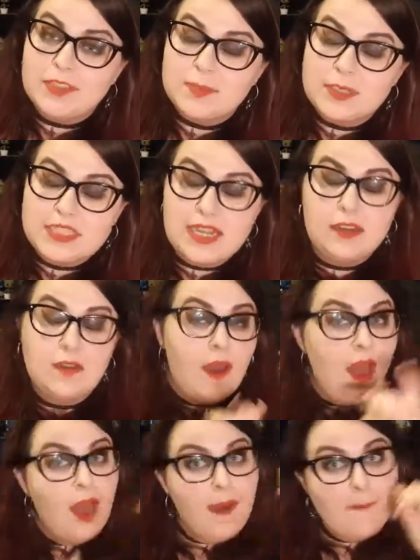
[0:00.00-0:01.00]
to my channel
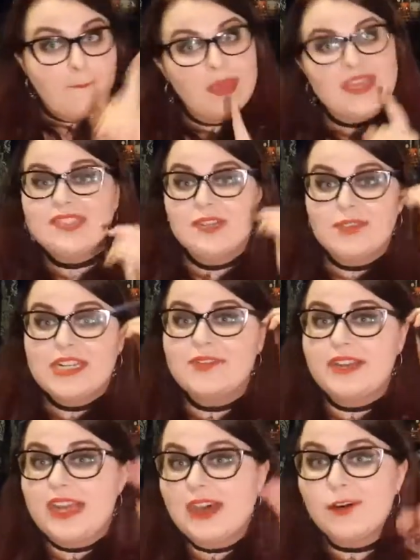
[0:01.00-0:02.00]
because it really,
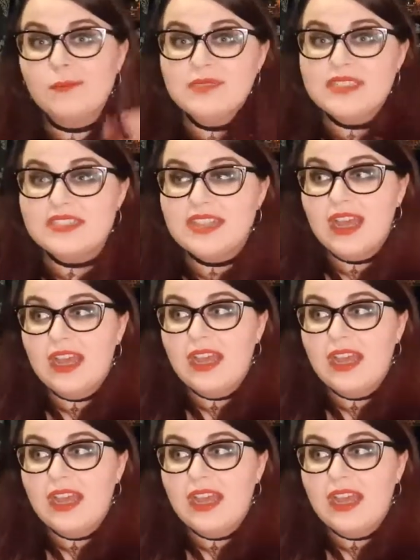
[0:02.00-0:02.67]
really helps.